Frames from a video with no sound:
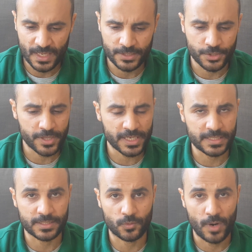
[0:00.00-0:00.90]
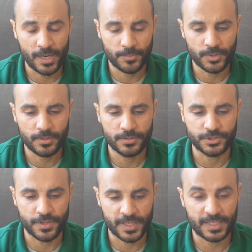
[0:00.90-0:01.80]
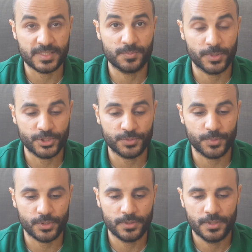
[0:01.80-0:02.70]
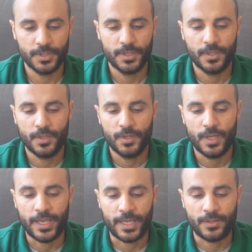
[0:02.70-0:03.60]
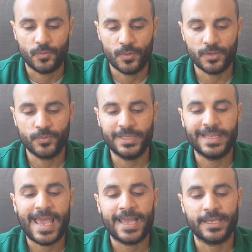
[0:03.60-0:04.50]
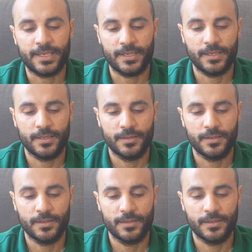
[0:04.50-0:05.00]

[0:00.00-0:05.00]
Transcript: Do you think it's acquirable? Do you think it's perishable? And what are we lacking